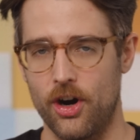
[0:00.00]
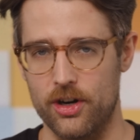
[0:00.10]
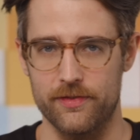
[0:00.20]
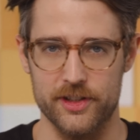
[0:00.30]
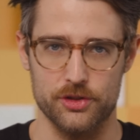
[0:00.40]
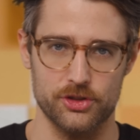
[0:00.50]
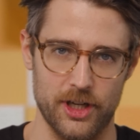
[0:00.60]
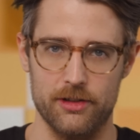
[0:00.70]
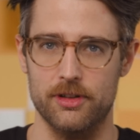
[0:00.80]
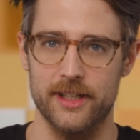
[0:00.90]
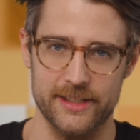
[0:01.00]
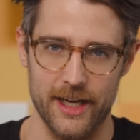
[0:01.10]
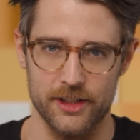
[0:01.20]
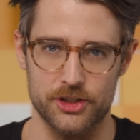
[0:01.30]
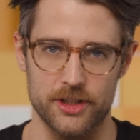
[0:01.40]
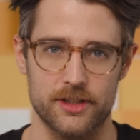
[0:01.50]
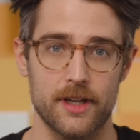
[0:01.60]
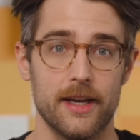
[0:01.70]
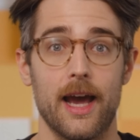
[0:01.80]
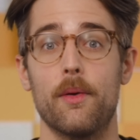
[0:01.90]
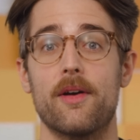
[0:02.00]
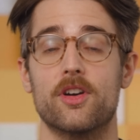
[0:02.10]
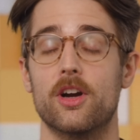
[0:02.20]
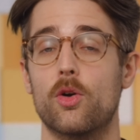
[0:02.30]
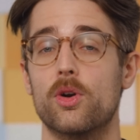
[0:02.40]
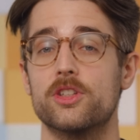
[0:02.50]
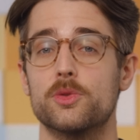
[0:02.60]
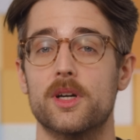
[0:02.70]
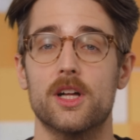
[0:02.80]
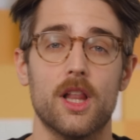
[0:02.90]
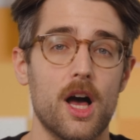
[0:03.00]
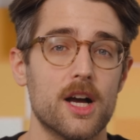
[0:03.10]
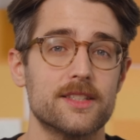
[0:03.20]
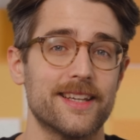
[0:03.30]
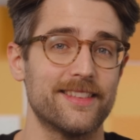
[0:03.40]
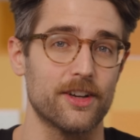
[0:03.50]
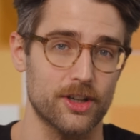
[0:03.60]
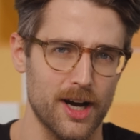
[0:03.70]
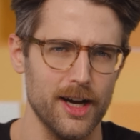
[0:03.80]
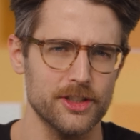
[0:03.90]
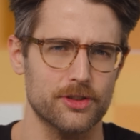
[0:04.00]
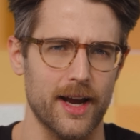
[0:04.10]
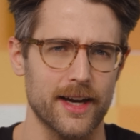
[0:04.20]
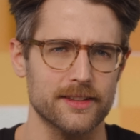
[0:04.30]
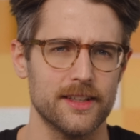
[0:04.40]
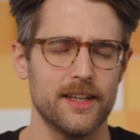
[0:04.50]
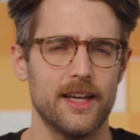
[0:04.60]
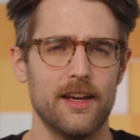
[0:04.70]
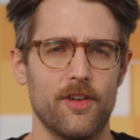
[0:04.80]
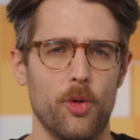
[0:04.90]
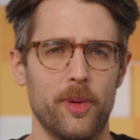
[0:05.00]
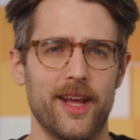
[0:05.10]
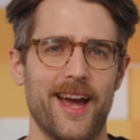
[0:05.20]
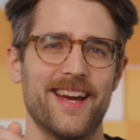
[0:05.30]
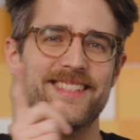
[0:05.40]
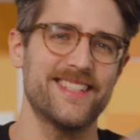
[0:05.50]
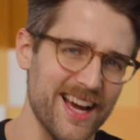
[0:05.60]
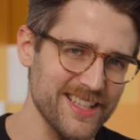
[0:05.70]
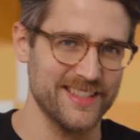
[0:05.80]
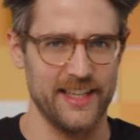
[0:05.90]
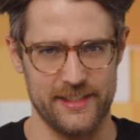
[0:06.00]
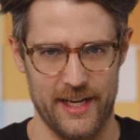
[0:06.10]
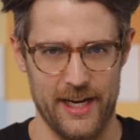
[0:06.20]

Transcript: Artificial General Intelligence. However, according to a clause in their contract, if OpenAI does get to